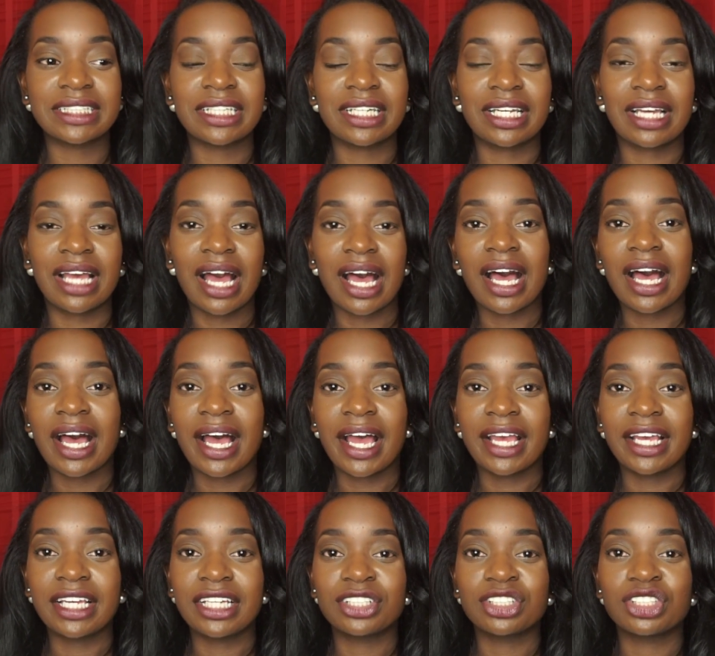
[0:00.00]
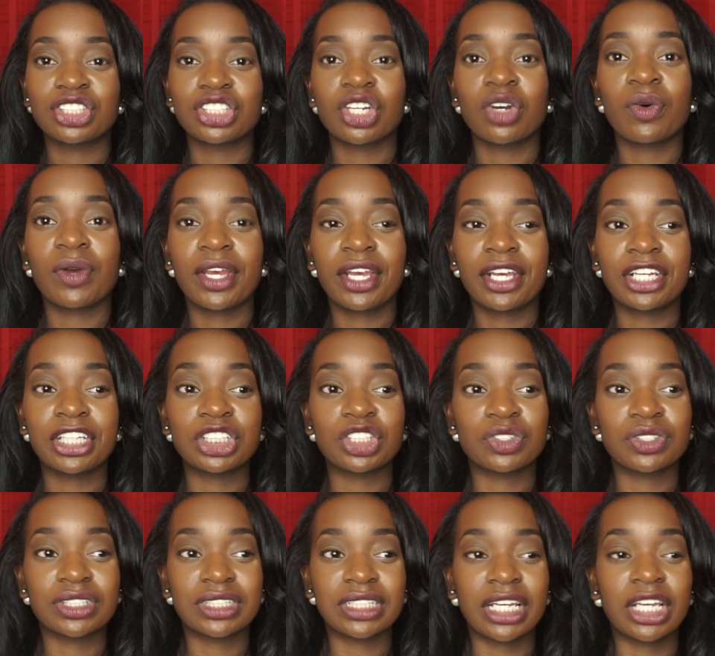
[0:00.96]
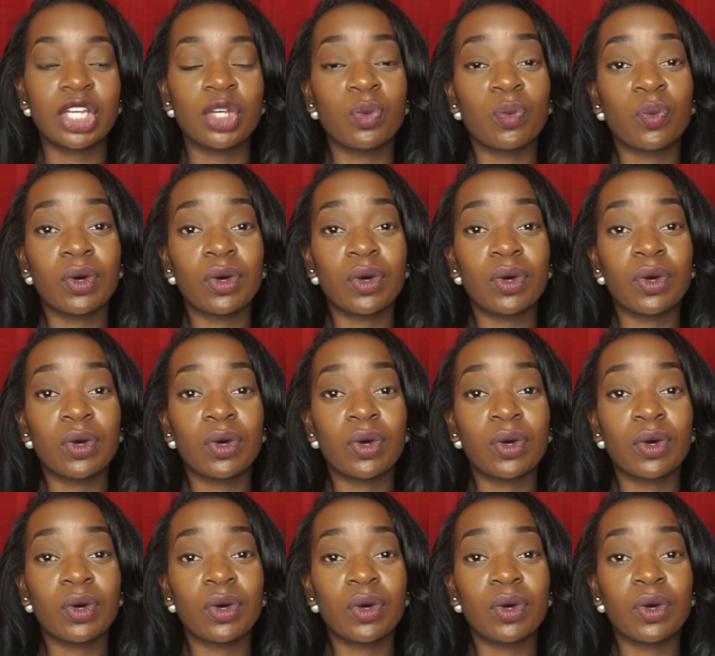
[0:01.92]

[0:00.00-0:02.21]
the guy showed interest that